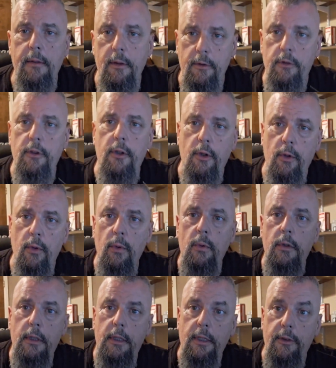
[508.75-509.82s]
this new
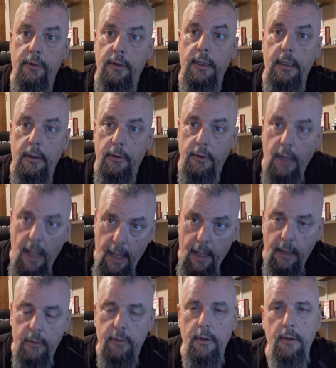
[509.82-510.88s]
disease
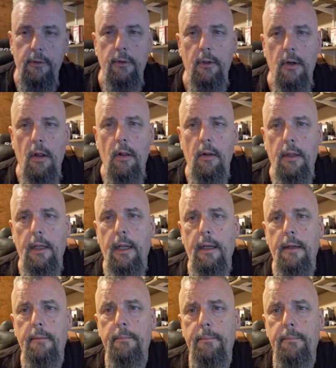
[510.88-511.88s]
X, as they're calling it.